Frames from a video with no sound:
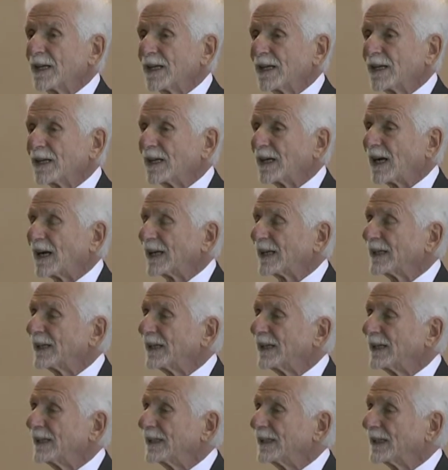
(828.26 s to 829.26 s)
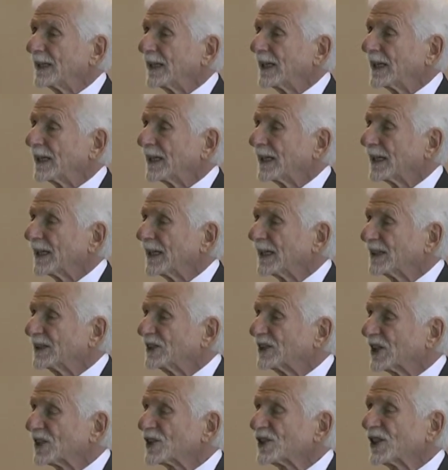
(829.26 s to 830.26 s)
uh, on a uh,
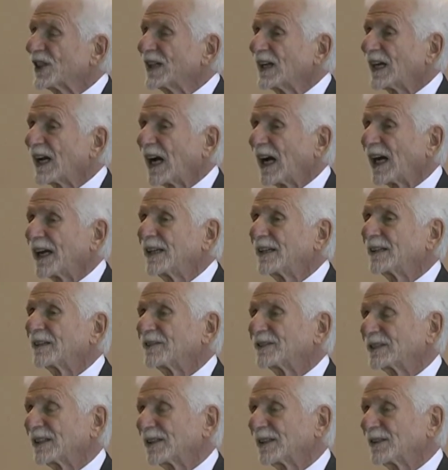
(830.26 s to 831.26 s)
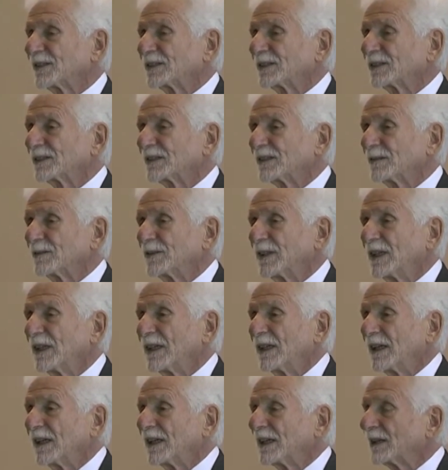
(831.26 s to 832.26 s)
existing kind of cellular system
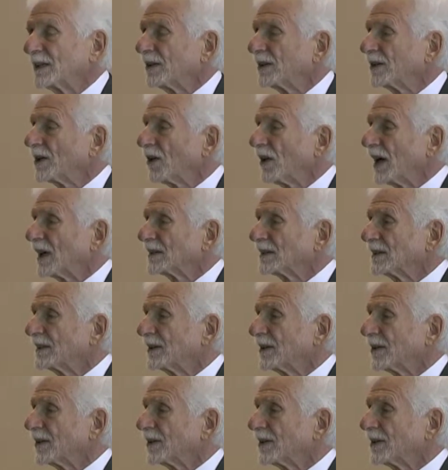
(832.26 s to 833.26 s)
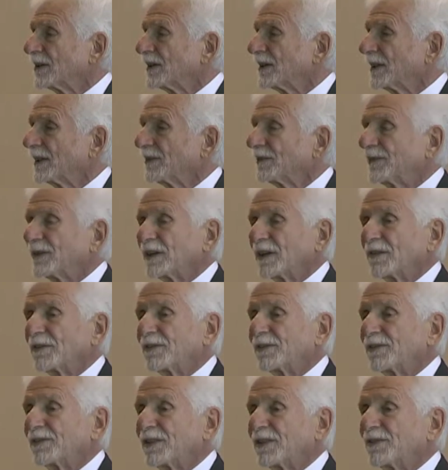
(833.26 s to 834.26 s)
that could cost the order of, of
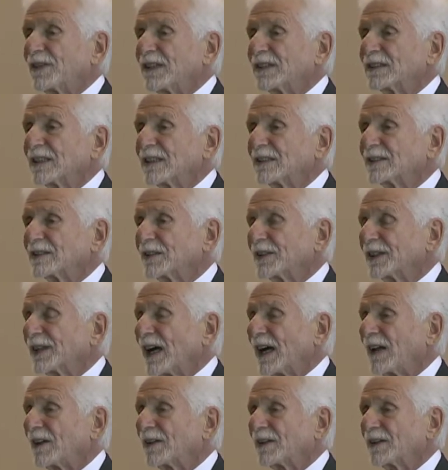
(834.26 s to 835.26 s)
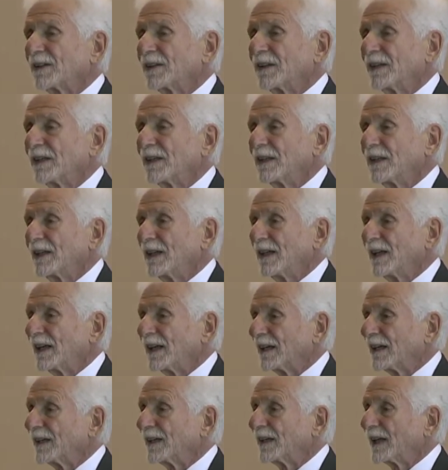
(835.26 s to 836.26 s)
50 cents or a dollar.
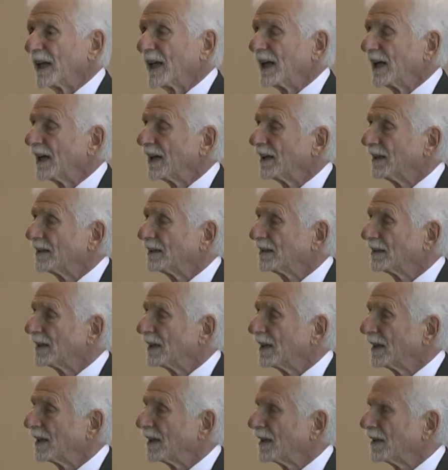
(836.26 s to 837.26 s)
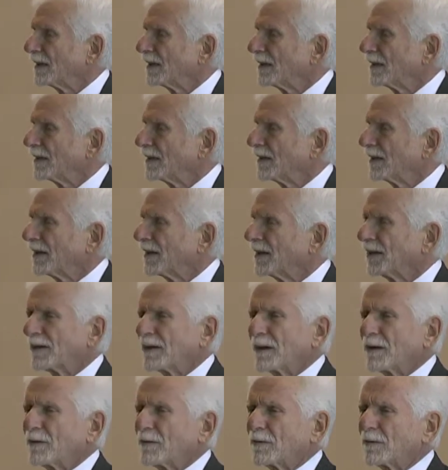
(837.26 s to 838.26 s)
Uh, and uh,
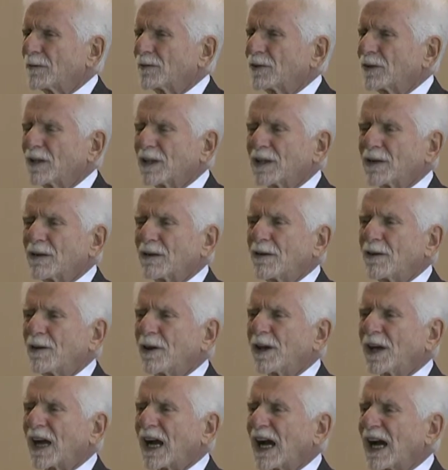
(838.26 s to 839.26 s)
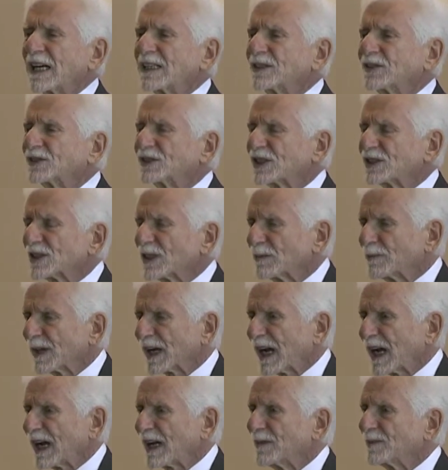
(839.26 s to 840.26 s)
it, it, the kinds of system
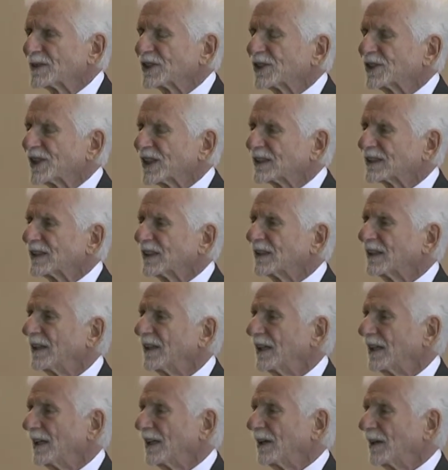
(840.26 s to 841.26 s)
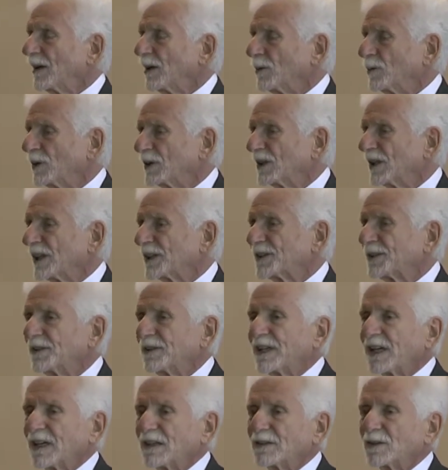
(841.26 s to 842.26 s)
that I am suggesting uh, would let you
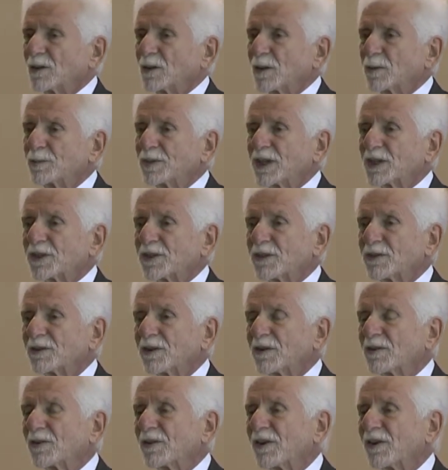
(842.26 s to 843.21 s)
download a picture for a